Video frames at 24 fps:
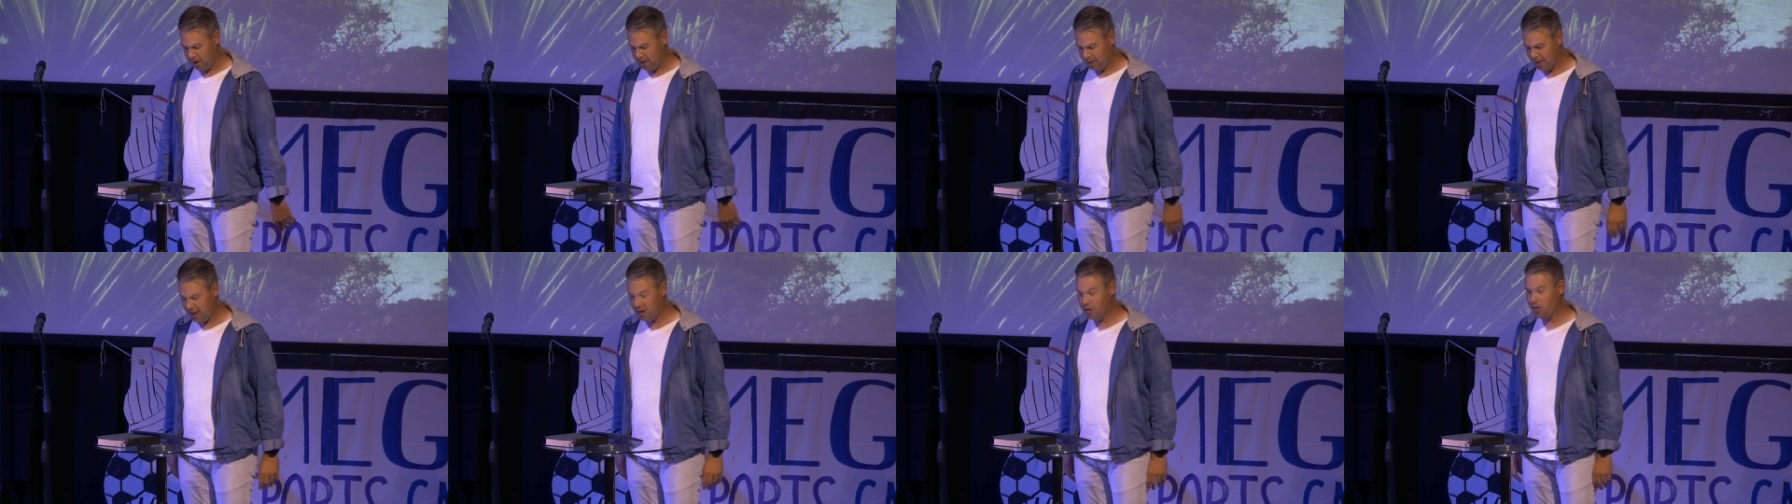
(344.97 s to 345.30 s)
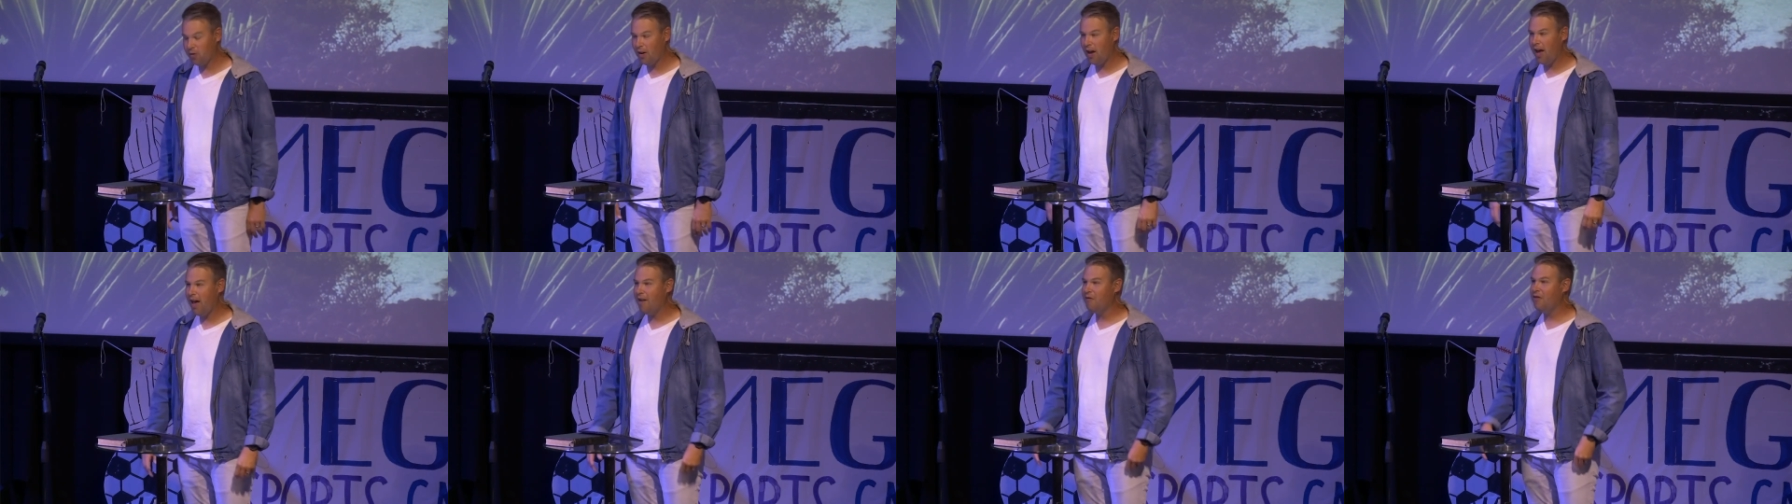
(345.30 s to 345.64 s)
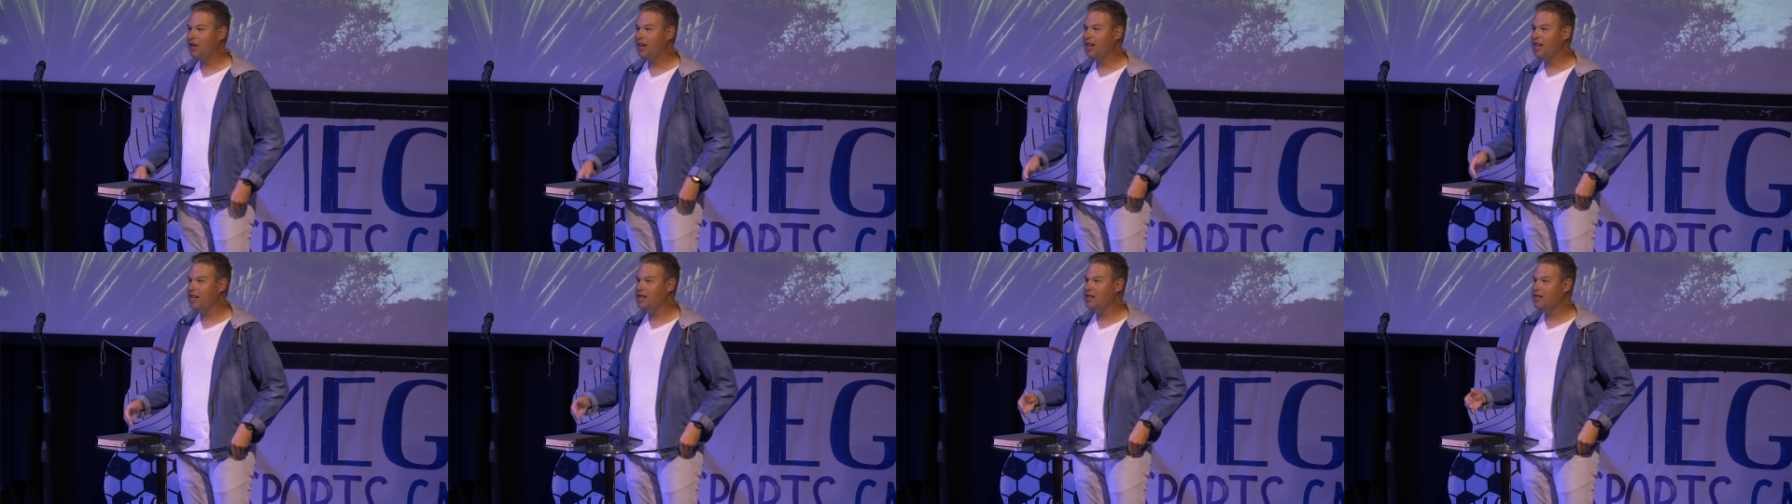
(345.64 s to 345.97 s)
They don't have
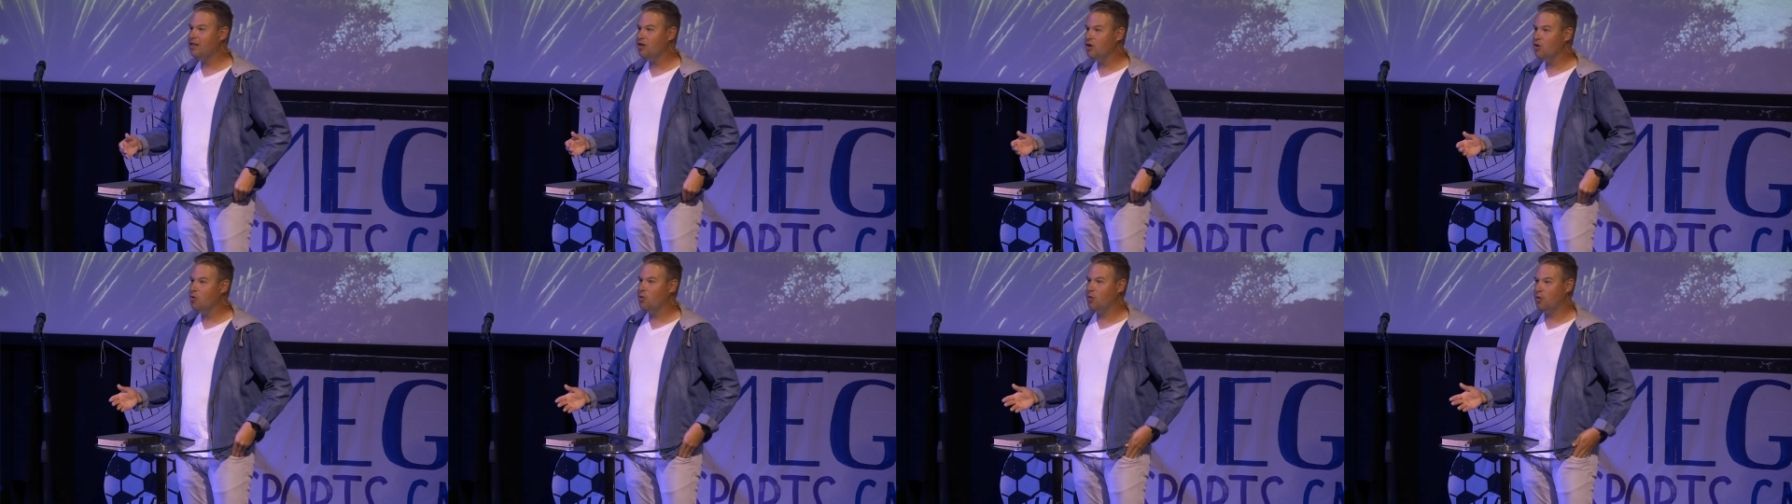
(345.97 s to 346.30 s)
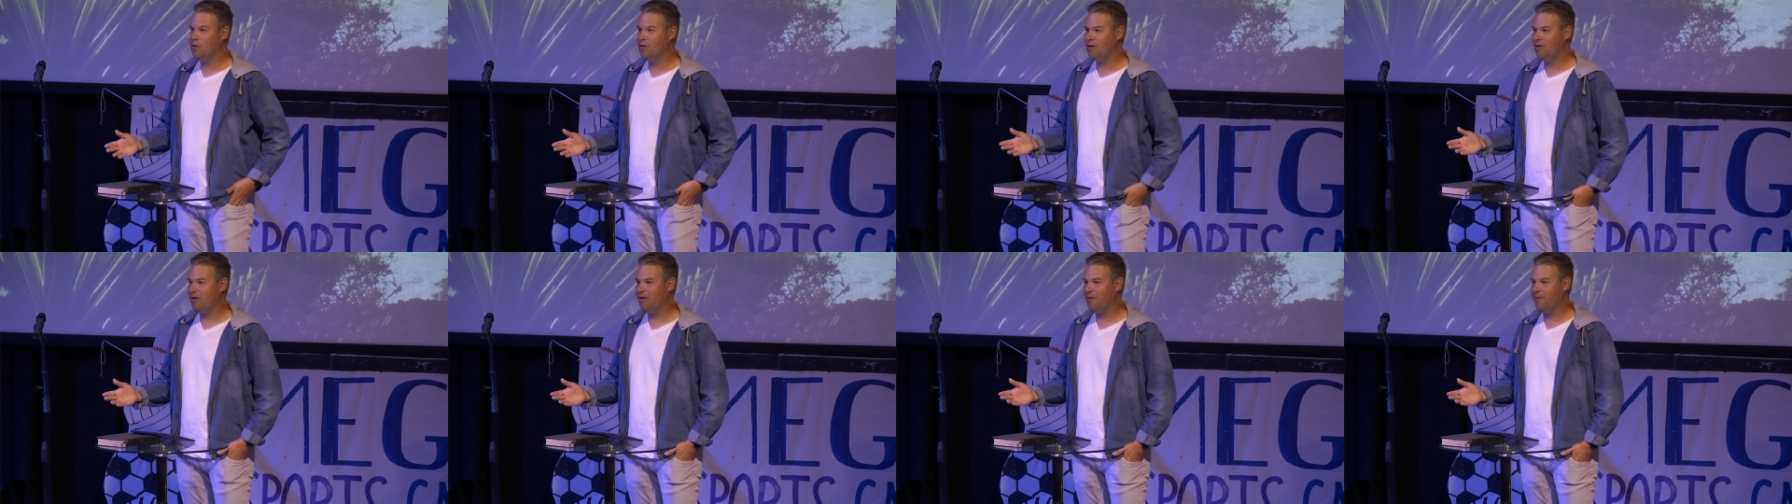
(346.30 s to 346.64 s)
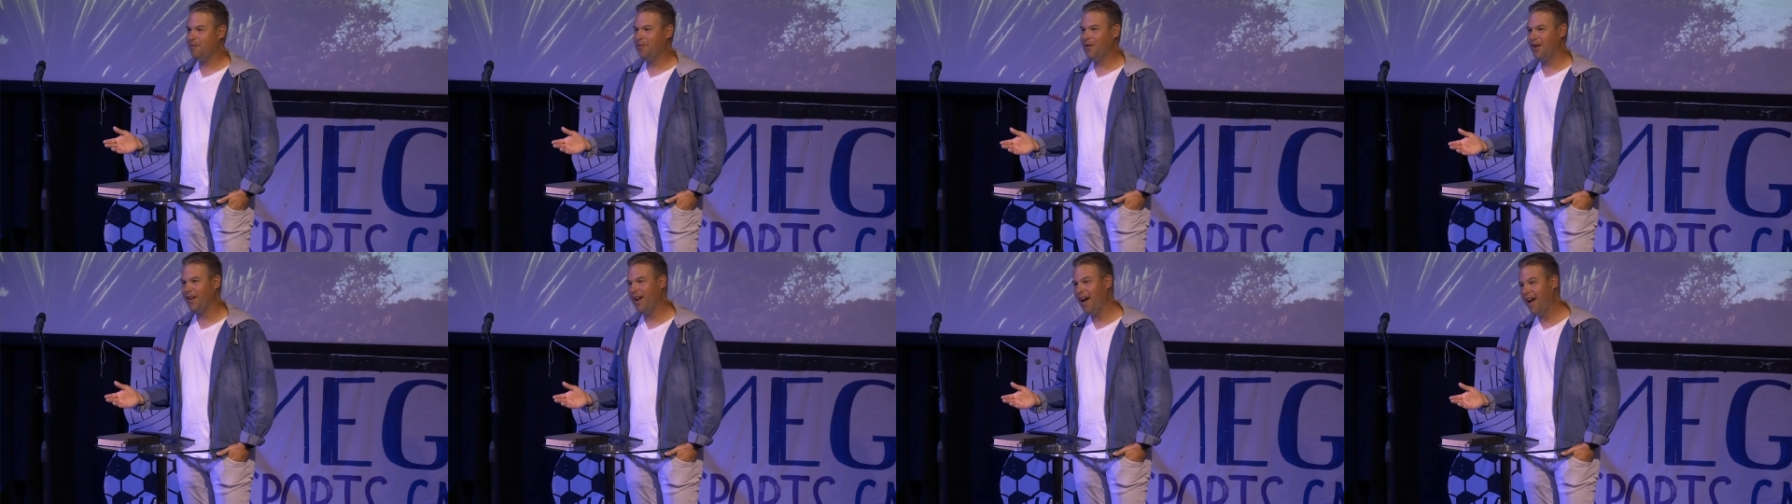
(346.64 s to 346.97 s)
any use
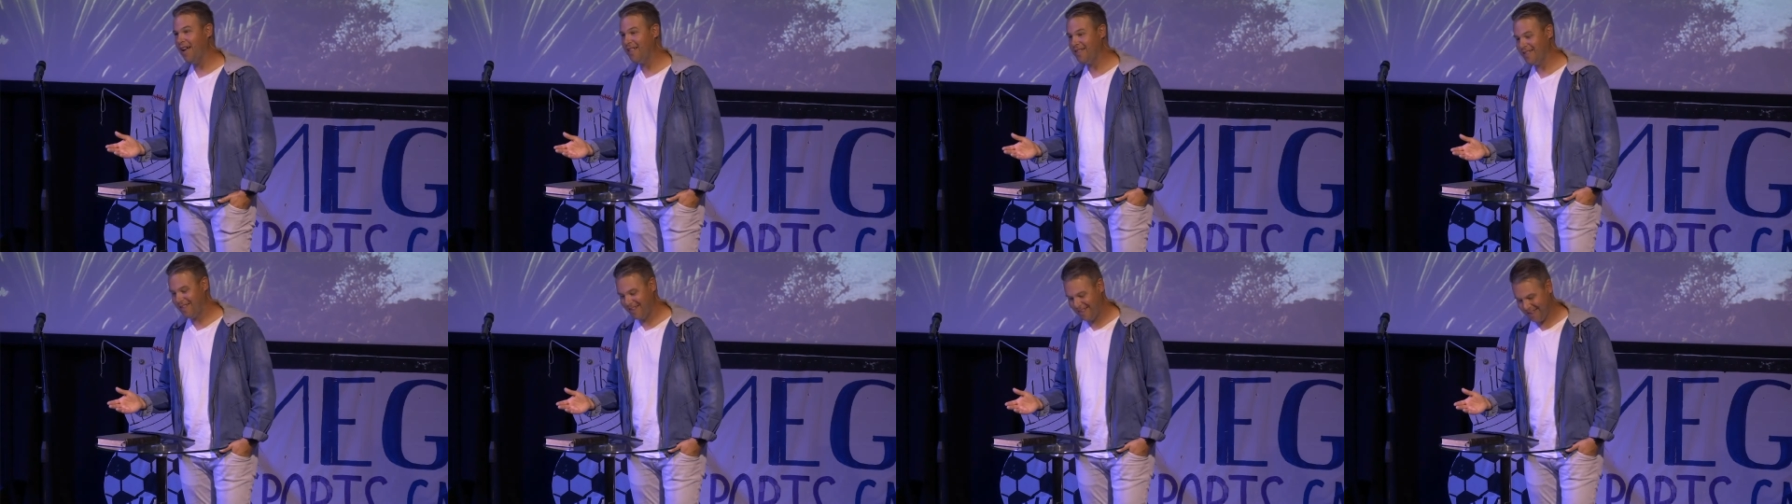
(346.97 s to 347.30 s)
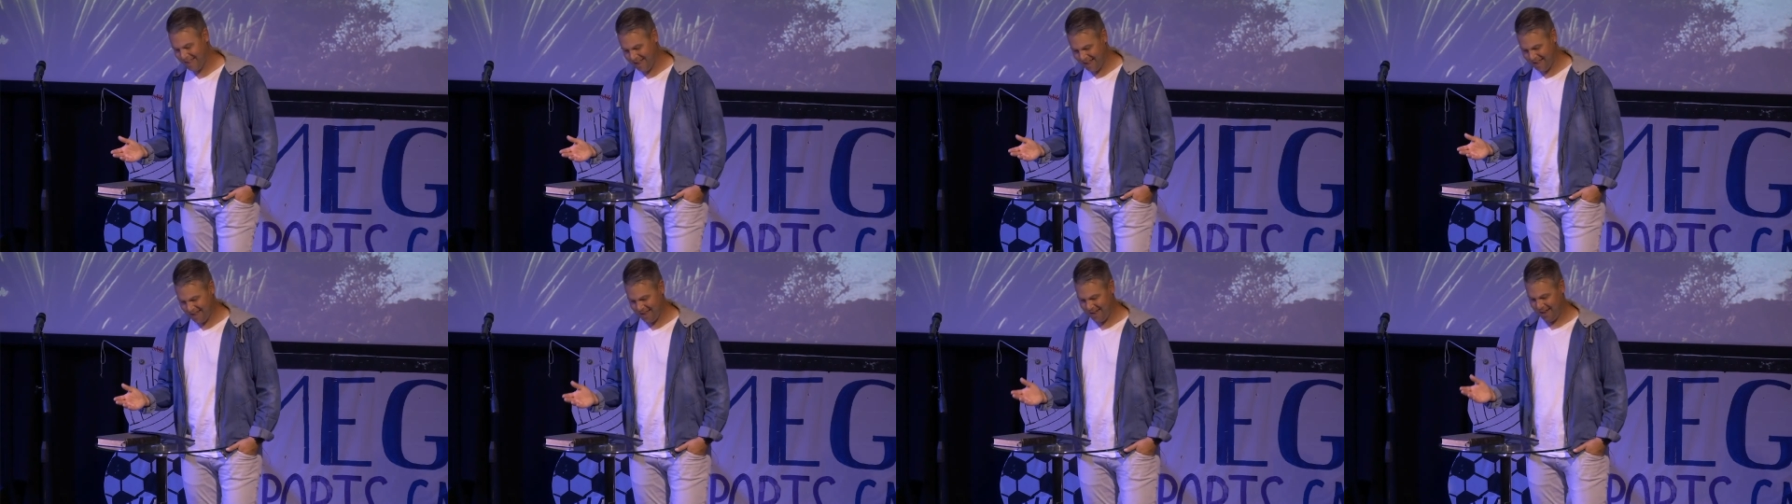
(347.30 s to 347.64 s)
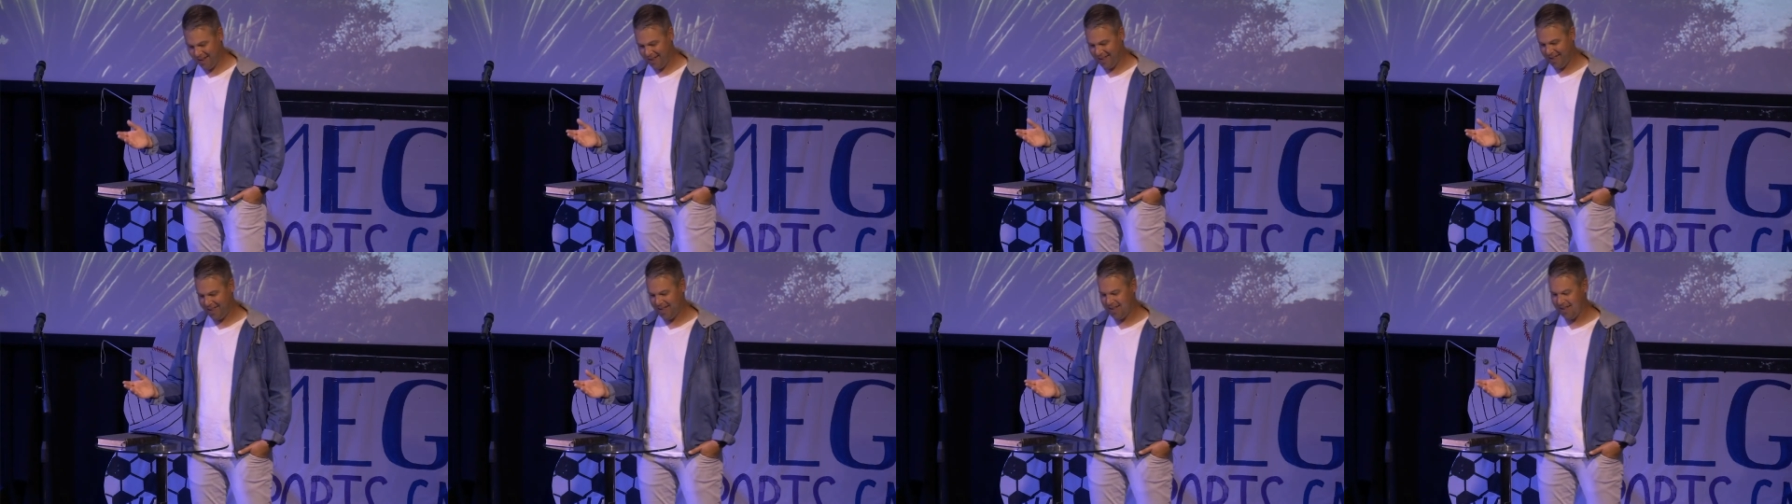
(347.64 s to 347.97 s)
for God's
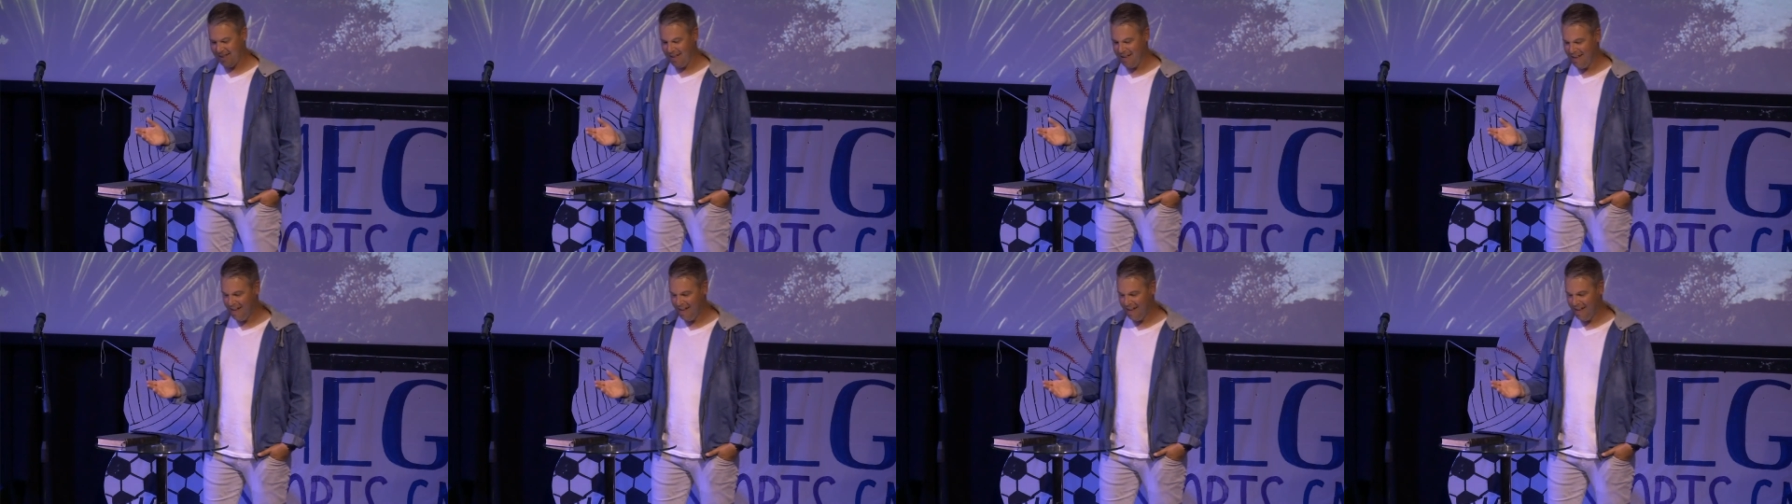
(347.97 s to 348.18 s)
existence.